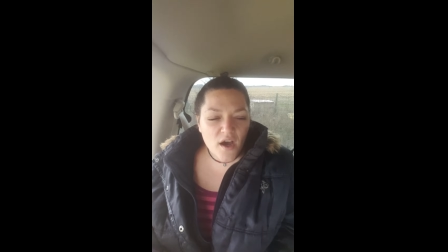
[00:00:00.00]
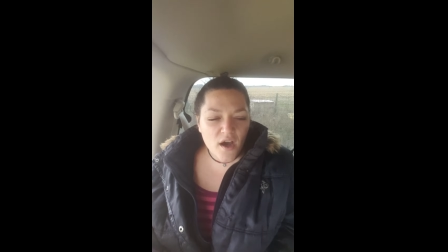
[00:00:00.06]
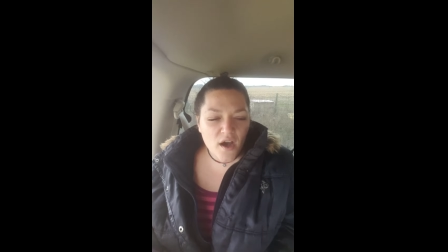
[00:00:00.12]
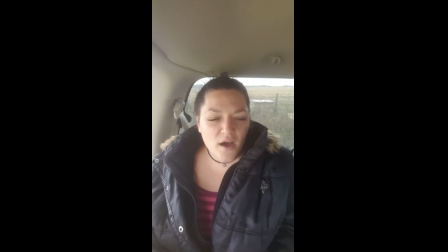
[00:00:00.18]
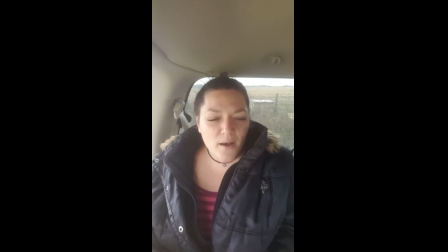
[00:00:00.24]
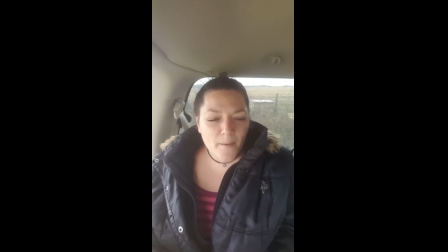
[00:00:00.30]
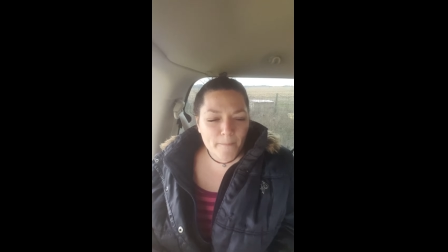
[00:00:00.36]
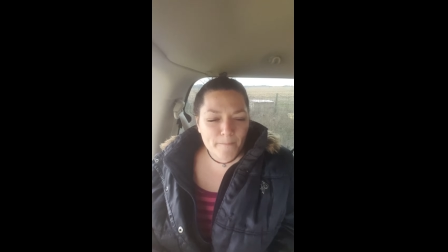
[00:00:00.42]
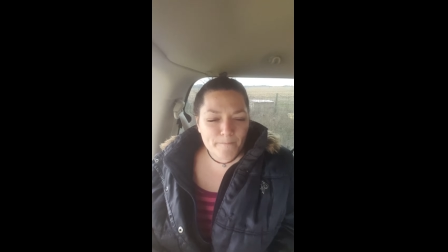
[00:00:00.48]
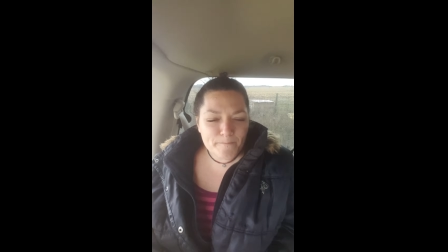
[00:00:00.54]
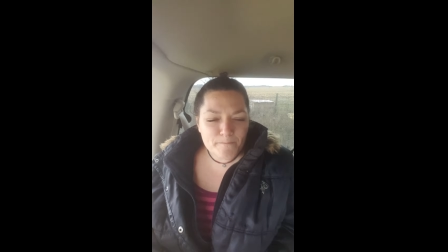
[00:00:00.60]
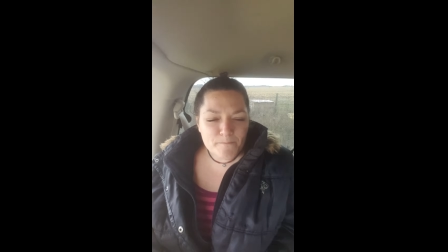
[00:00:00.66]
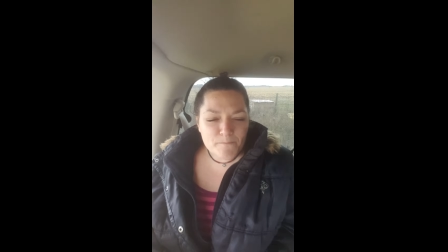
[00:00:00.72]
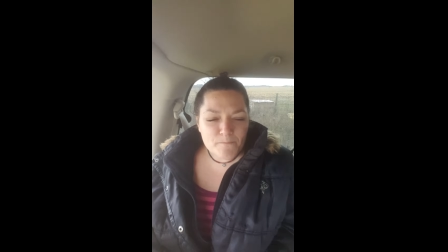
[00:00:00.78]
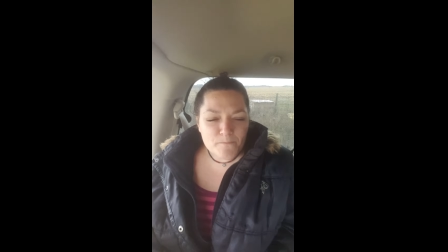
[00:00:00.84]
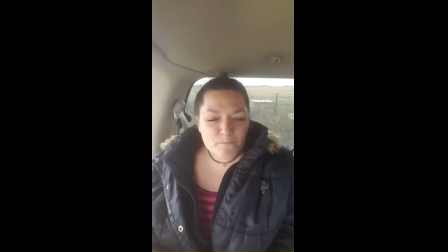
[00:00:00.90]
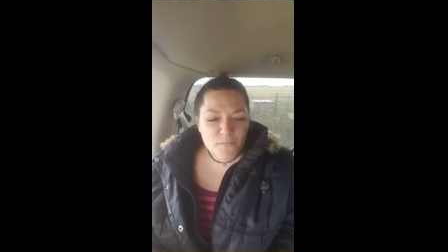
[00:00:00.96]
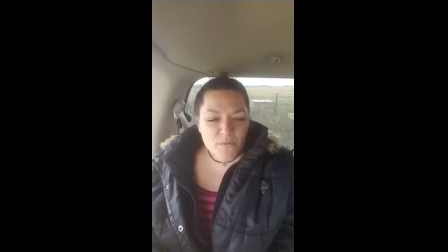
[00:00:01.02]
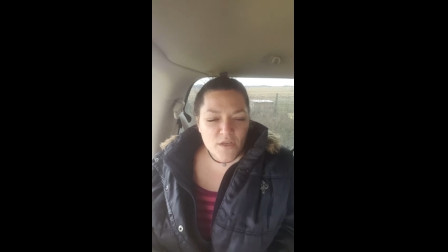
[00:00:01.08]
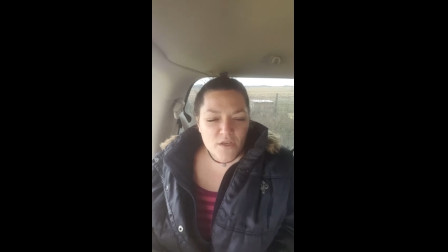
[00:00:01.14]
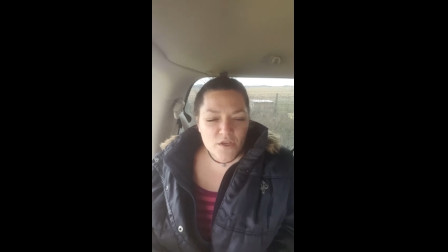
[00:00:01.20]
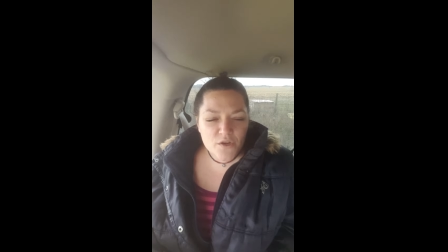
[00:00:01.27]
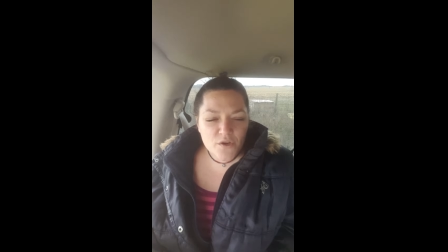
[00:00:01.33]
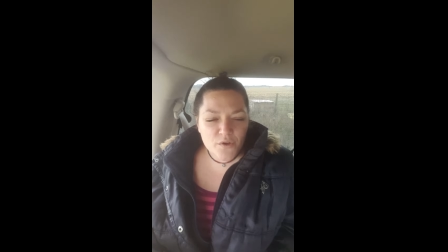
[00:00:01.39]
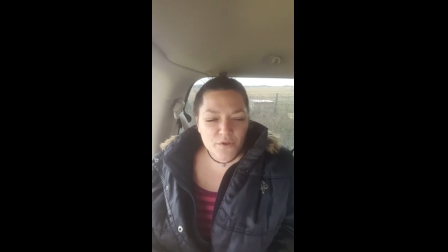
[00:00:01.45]

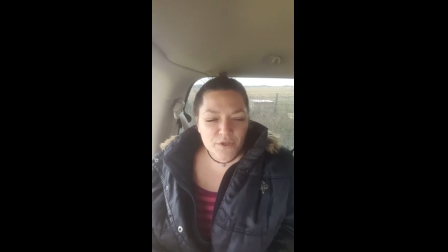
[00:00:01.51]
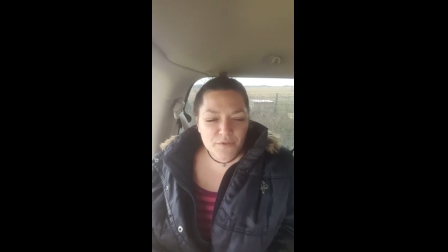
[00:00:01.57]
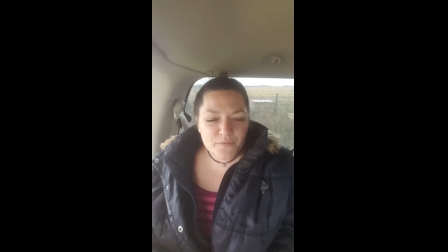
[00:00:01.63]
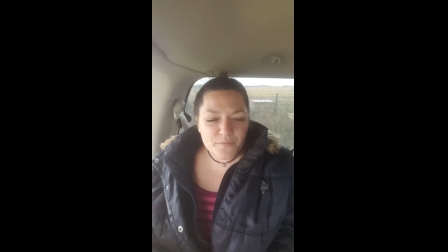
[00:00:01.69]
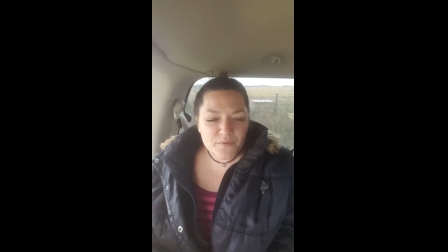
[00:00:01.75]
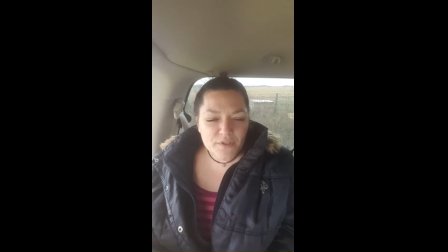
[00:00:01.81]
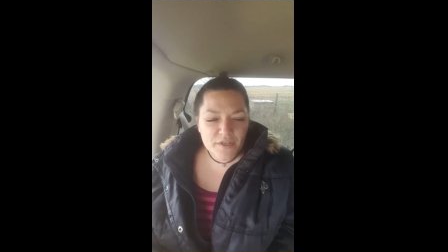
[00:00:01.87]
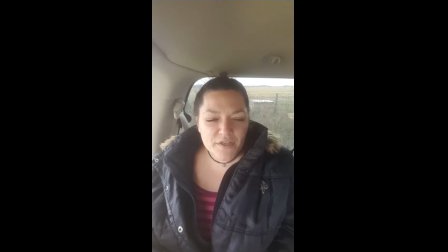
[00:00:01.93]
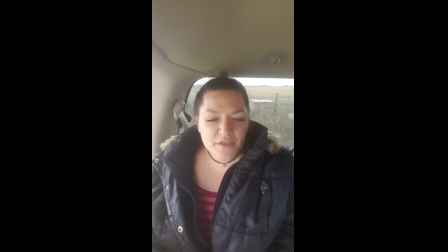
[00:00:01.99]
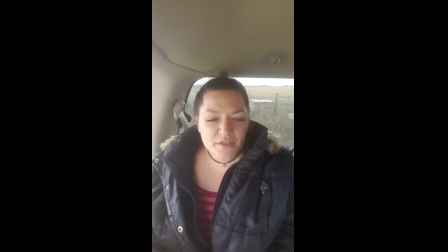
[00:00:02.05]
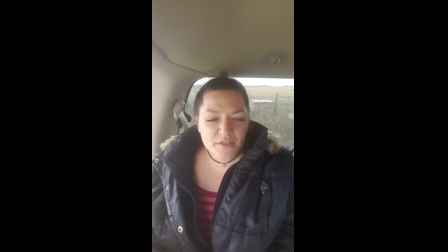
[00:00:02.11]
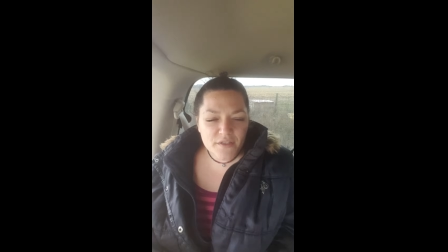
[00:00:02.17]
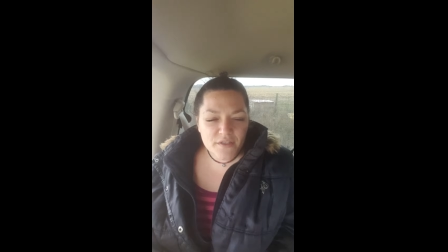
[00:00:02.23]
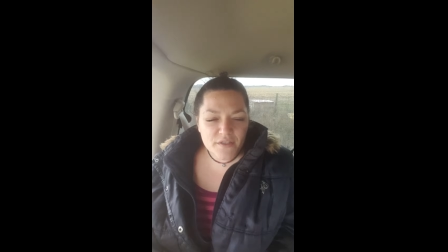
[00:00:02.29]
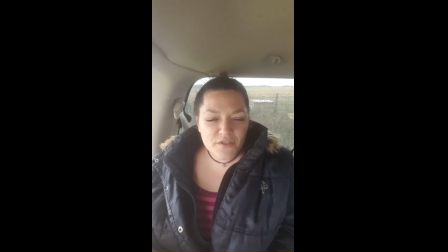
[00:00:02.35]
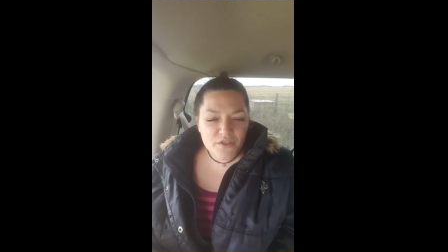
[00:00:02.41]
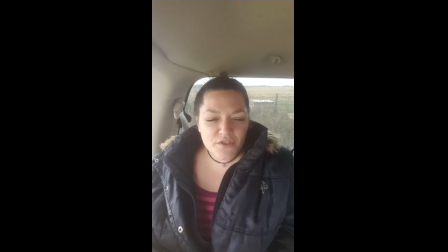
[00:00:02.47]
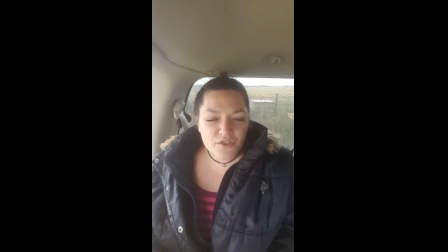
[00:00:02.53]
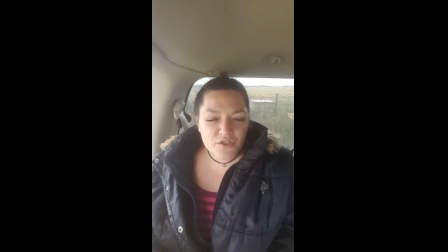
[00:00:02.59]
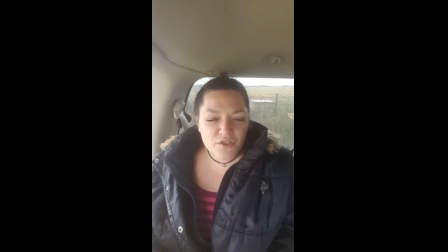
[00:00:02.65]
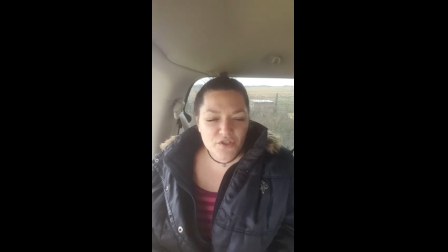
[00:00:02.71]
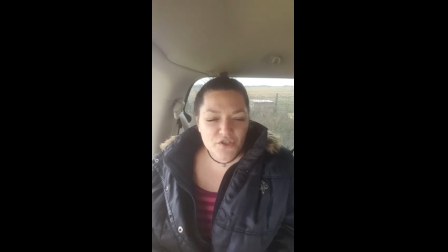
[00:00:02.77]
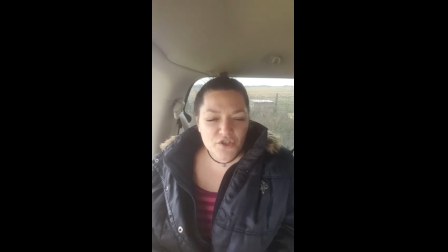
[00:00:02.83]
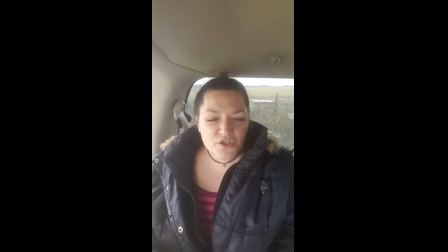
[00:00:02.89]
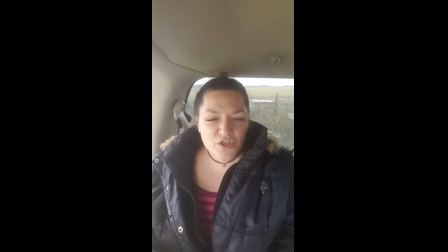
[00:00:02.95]
You know, they're just
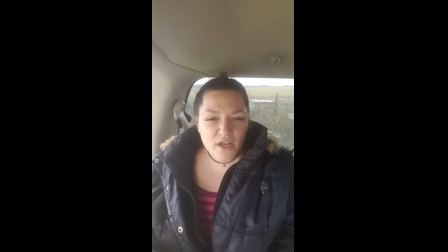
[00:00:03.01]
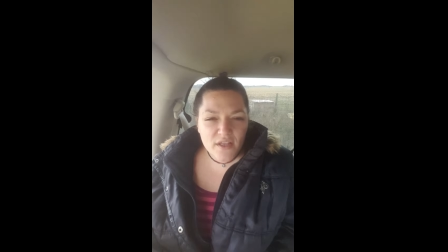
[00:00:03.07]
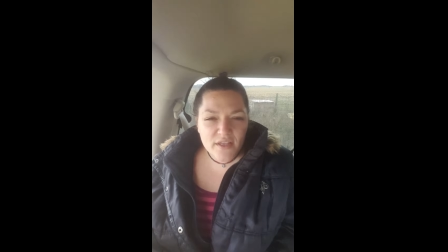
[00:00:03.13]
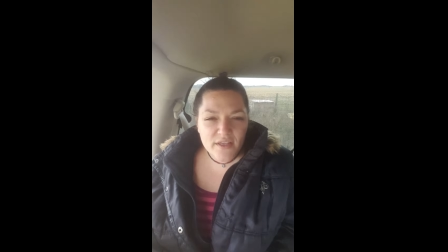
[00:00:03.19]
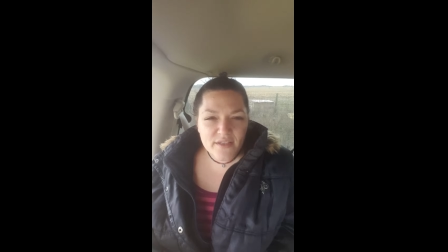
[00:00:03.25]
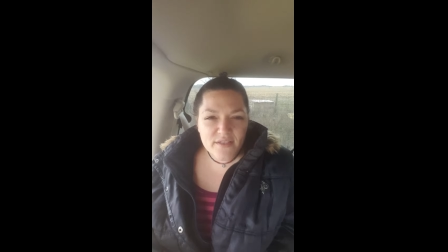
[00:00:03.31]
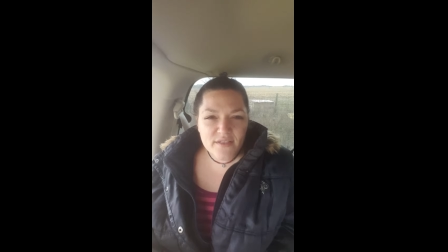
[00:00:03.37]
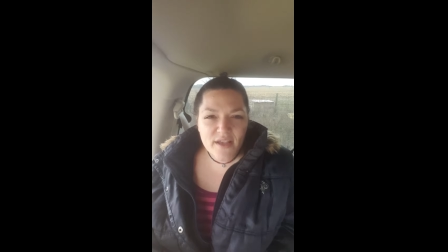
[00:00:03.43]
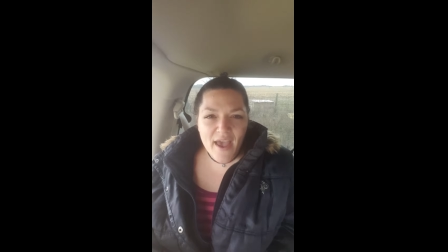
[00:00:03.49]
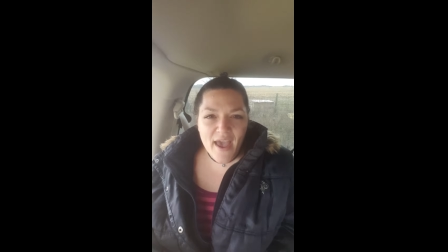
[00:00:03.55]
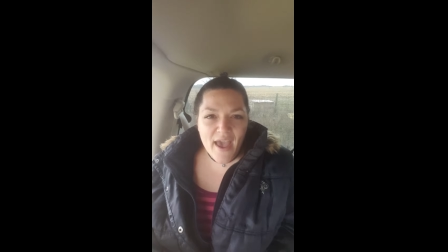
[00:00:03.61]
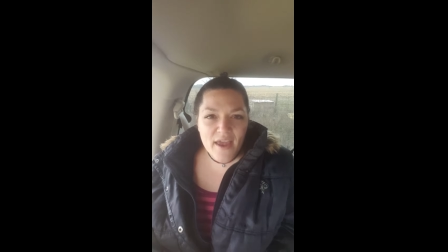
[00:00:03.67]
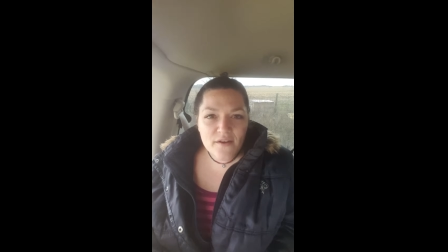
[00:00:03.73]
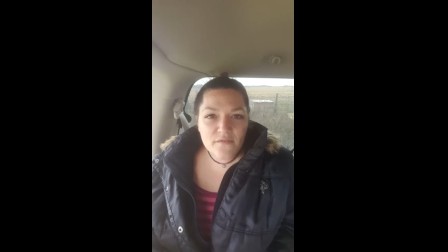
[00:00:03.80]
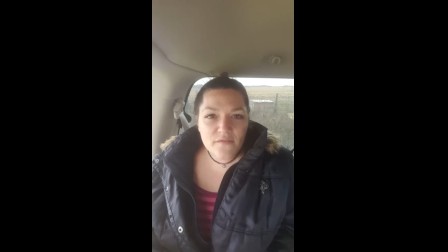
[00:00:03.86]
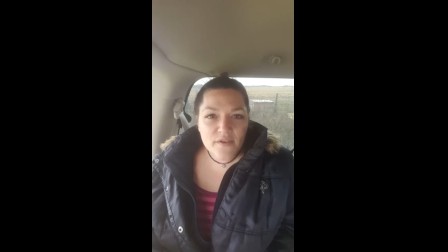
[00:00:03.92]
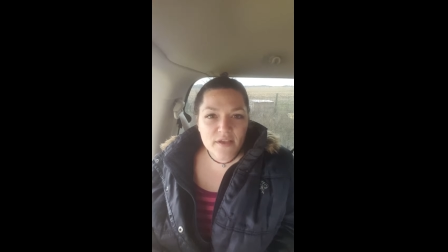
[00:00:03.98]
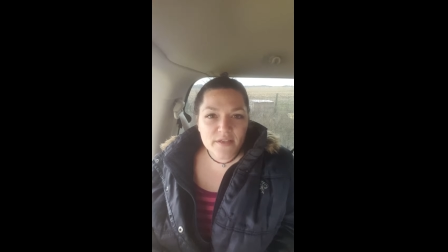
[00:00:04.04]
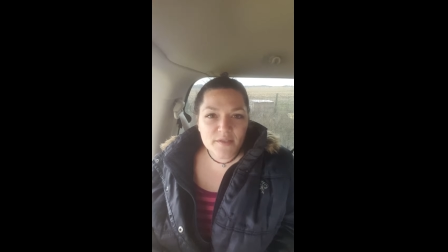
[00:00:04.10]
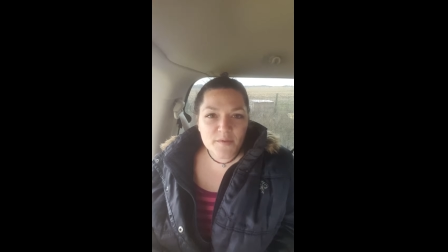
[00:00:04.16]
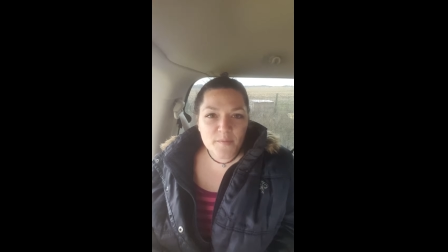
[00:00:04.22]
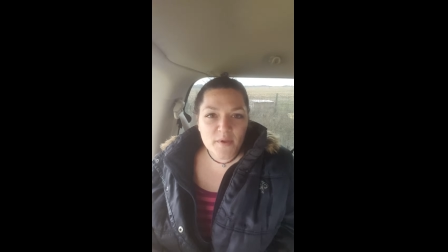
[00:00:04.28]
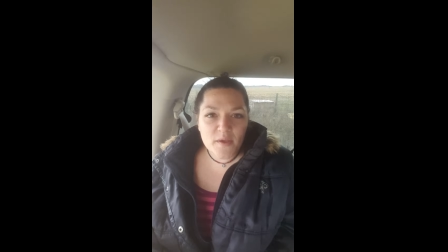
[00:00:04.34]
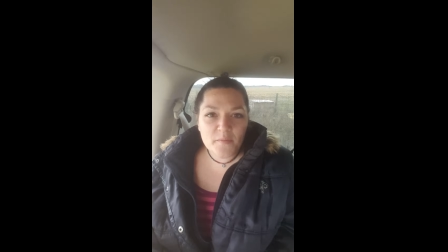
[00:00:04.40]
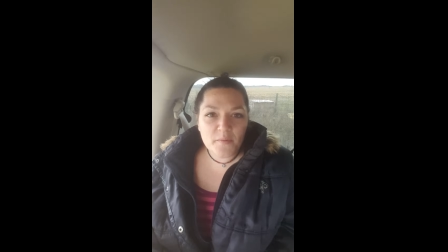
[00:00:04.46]
jealous,
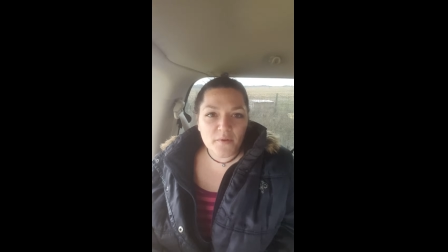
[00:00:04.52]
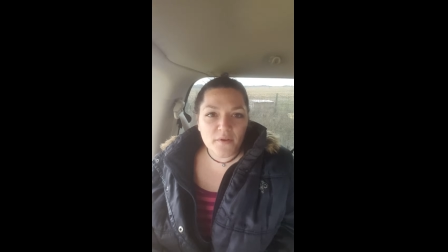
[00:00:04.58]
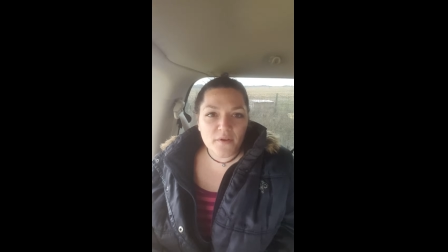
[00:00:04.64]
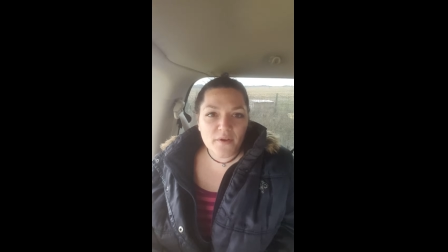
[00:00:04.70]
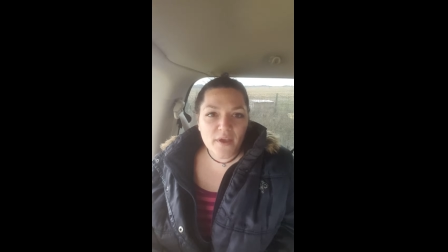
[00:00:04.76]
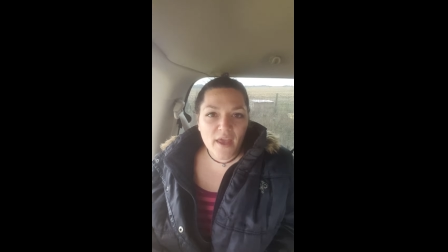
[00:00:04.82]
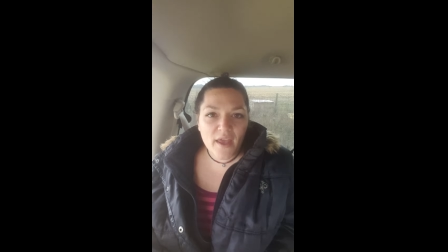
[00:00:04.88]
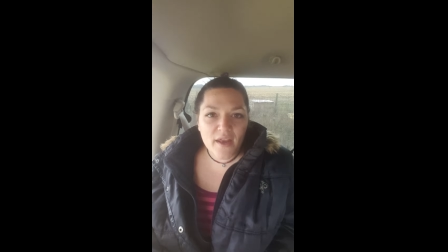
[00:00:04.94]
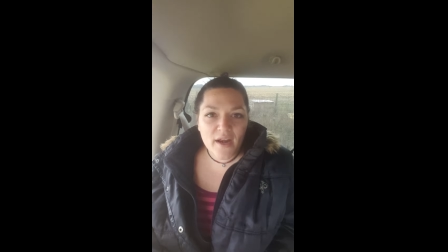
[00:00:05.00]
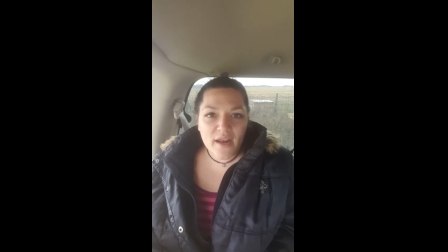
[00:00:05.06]
envious people, okay?